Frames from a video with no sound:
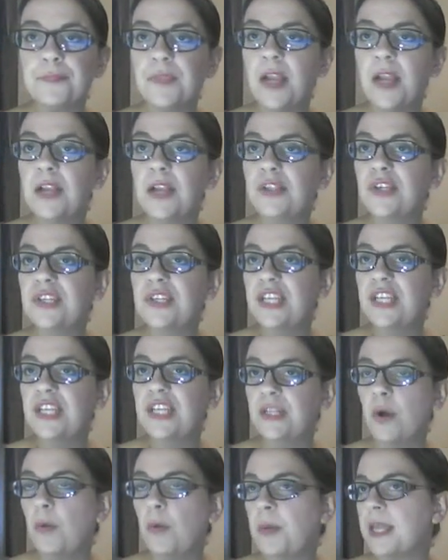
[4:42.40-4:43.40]
not just
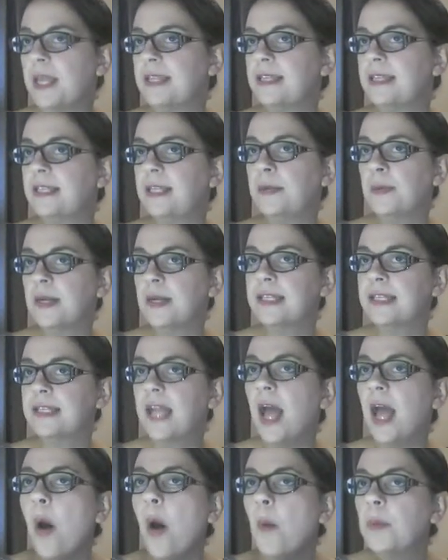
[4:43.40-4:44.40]
in obesity risk,
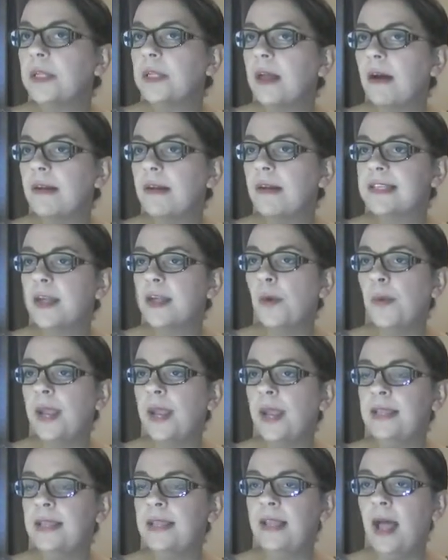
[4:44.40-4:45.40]
but also
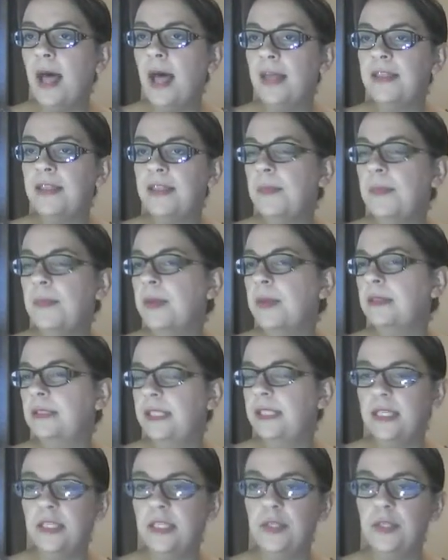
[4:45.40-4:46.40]
in the
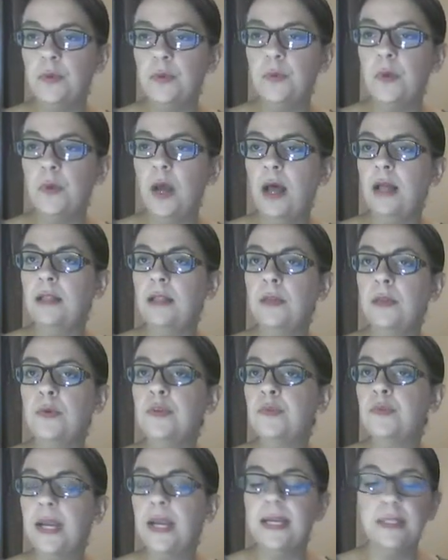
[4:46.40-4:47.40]
ability to
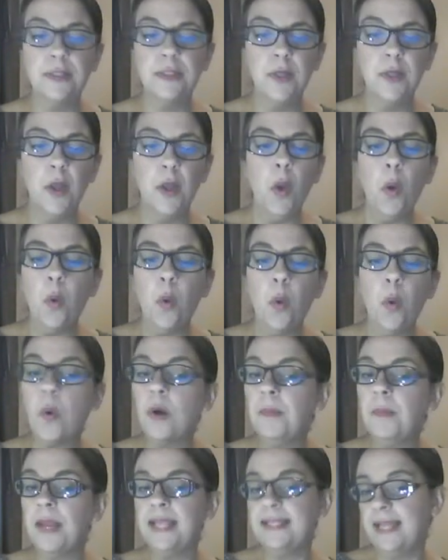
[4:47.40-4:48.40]
lose weight
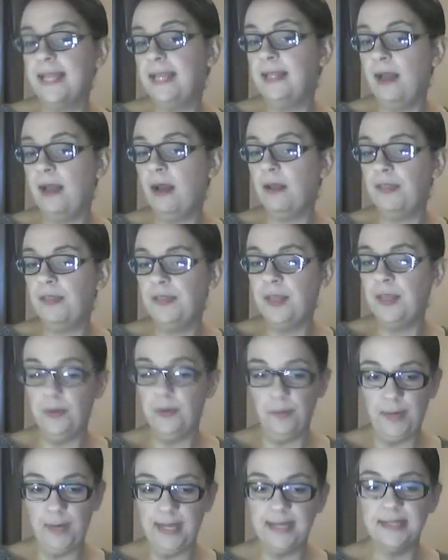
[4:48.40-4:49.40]
or maintain a healthy
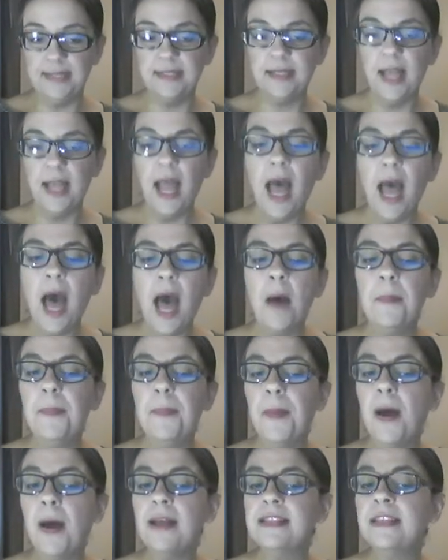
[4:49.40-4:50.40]
weight. A
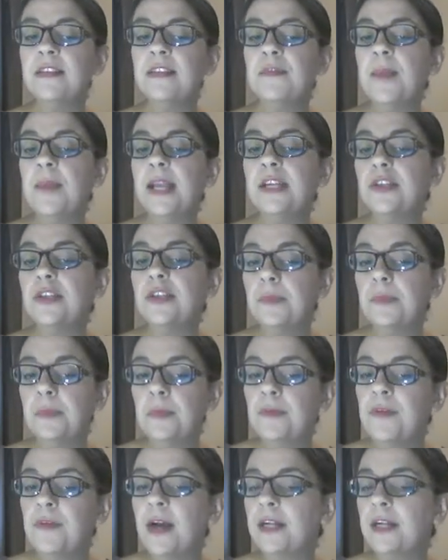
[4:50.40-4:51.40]
positive
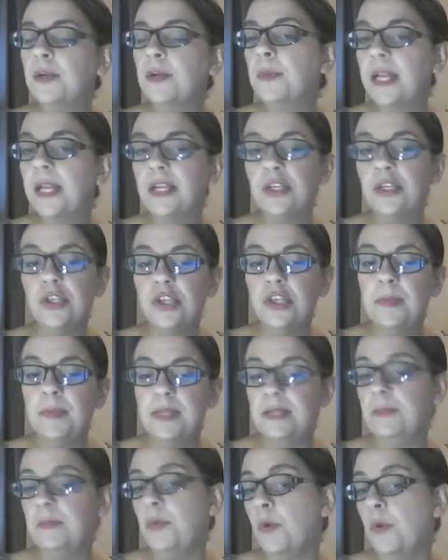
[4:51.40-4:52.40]
patient-provider relationship
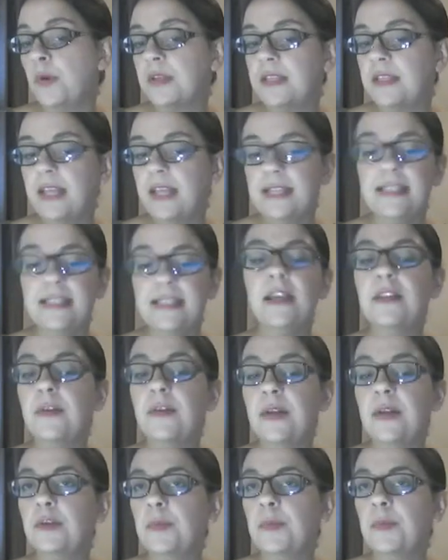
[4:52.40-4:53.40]
is important. That's another
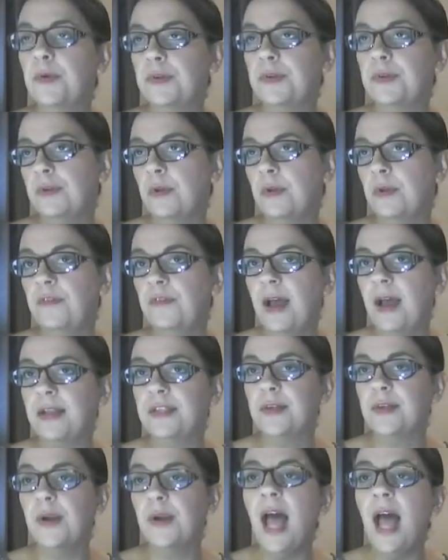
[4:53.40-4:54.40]
interpersonal
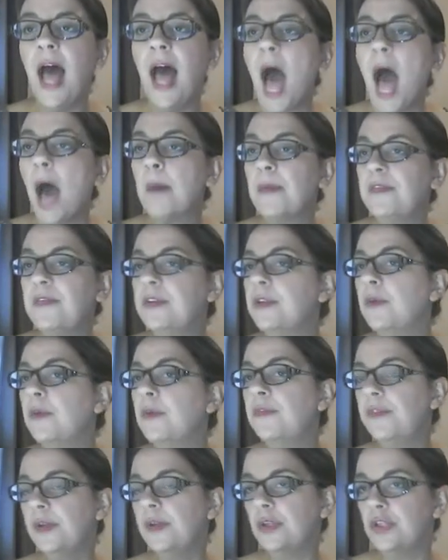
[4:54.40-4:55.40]
factor. If you
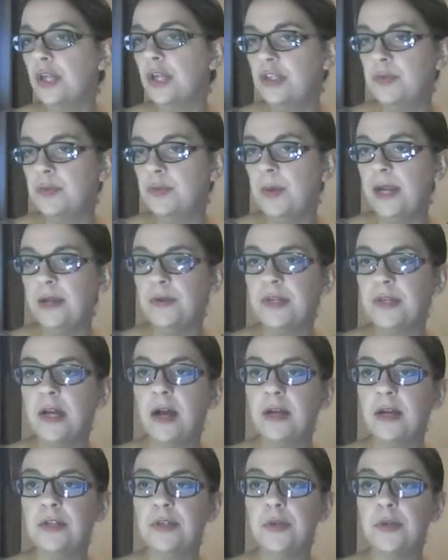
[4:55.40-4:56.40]
don't feel judged by your
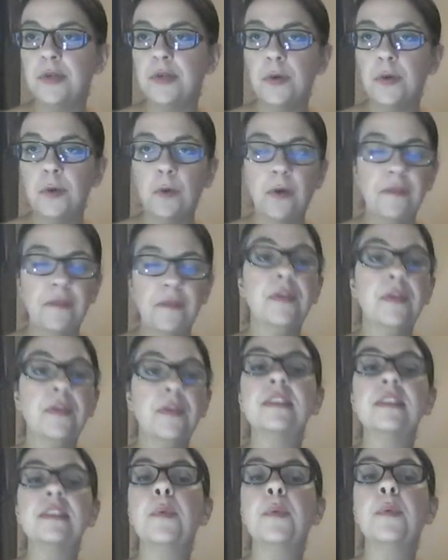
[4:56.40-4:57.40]
doctor, or if you feel
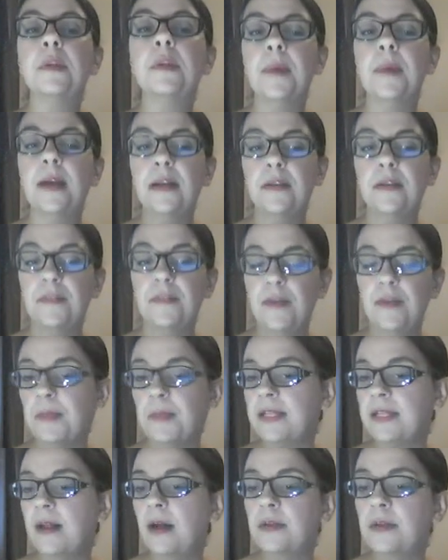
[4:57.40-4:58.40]
supported supported by your
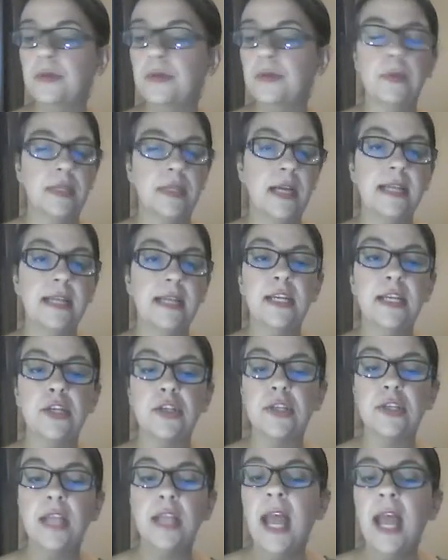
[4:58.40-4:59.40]
family doctor or
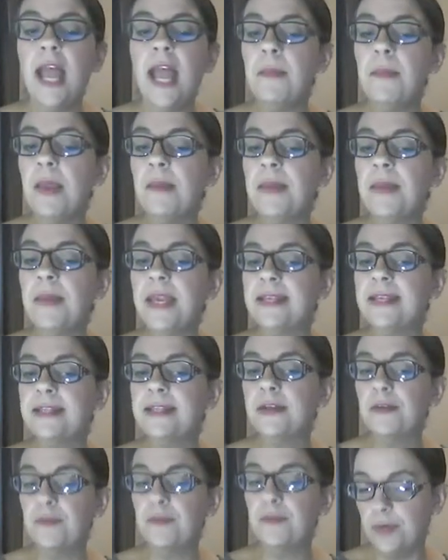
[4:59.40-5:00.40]
dietitian, it may be
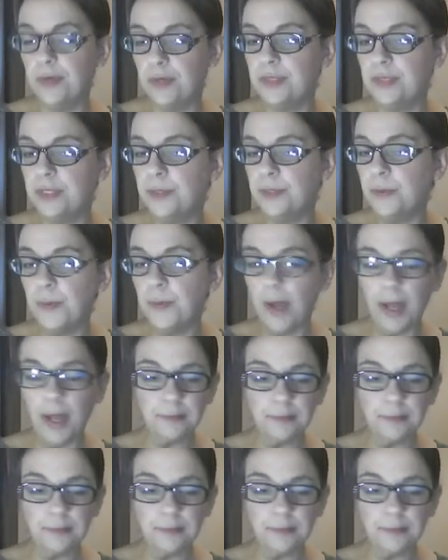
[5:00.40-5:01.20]
easier for you to